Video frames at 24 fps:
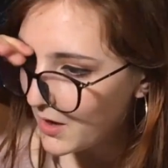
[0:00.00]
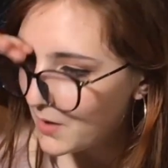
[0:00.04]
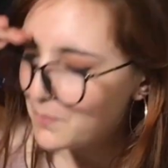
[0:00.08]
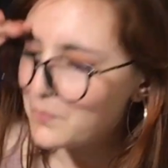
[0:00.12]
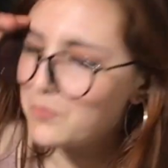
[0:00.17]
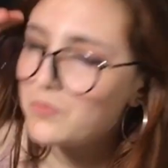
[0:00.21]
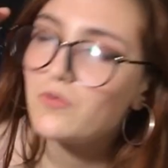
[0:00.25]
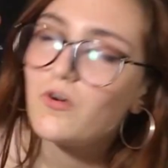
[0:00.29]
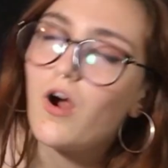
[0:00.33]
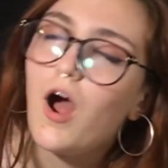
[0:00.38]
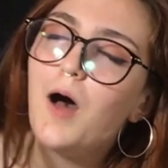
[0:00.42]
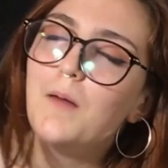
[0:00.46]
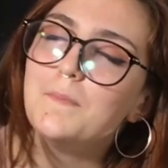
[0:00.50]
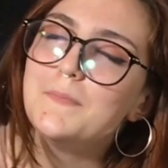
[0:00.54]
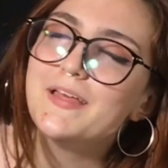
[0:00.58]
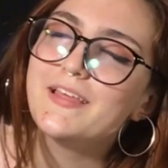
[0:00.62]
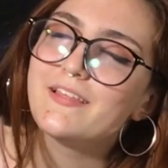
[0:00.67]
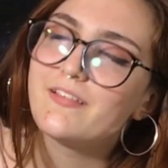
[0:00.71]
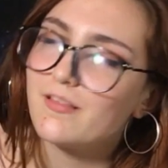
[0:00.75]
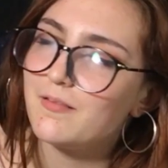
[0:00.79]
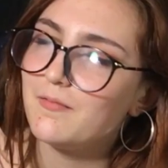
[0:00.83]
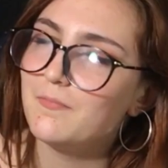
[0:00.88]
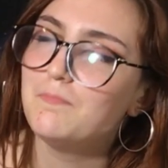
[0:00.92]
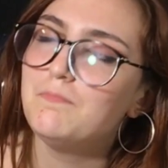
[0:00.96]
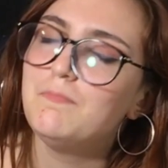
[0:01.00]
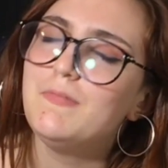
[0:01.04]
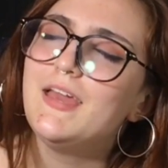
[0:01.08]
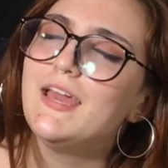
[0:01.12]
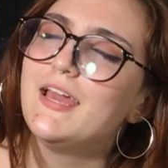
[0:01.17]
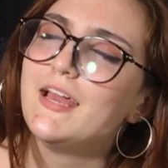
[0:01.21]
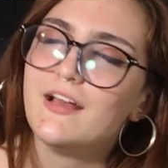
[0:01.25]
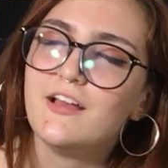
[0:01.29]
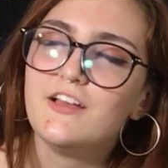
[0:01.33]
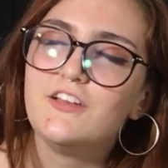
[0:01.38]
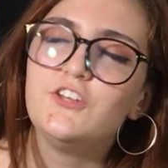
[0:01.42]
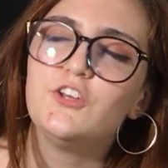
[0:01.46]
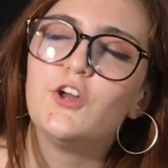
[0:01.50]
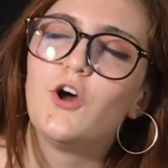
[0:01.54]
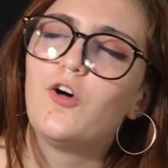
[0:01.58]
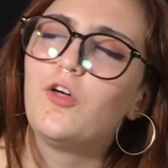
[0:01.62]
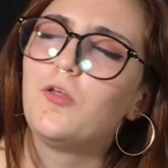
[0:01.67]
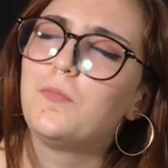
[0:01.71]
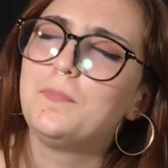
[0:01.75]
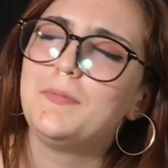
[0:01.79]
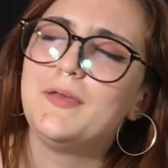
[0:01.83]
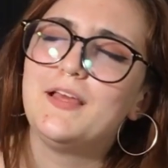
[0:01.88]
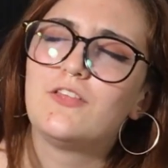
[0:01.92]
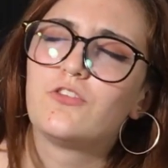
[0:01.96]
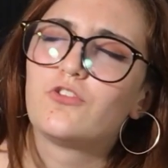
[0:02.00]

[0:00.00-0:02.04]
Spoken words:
promise me you'll be